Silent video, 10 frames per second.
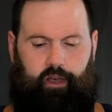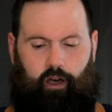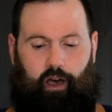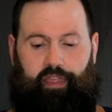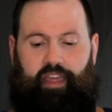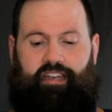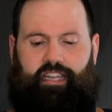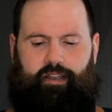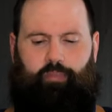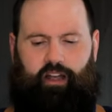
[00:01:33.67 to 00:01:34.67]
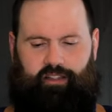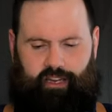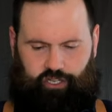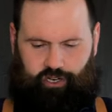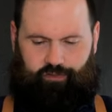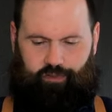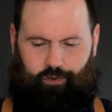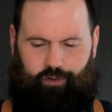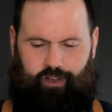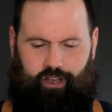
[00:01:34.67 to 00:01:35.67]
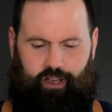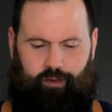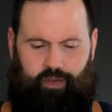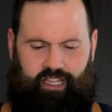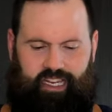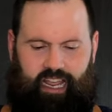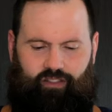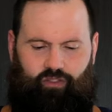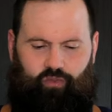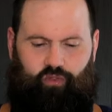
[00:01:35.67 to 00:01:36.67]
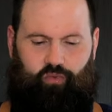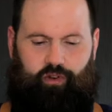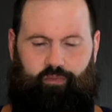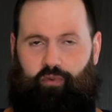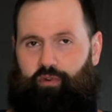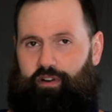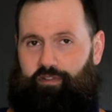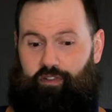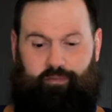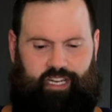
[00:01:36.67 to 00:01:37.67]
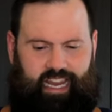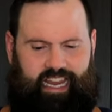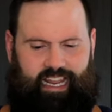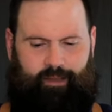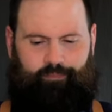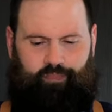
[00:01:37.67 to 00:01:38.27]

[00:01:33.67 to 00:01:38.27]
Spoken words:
authentic Polynesian food, but the dancers were imported from Tahiti.